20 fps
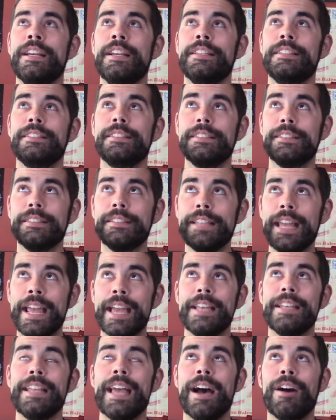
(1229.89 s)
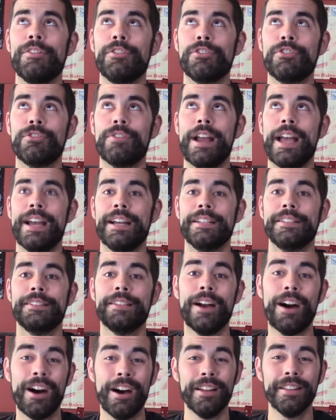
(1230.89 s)
standout
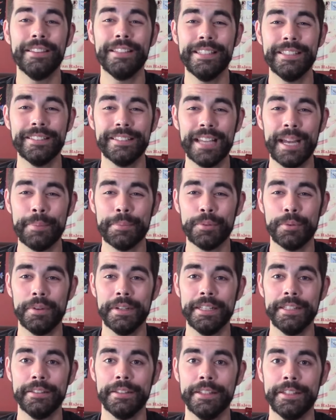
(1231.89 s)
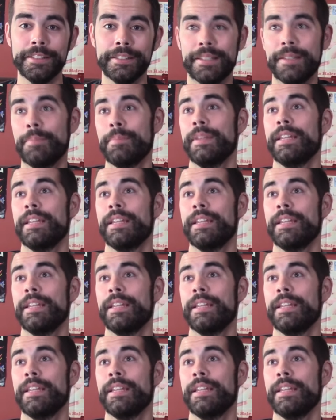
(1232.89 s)
tracks on these top 20 lists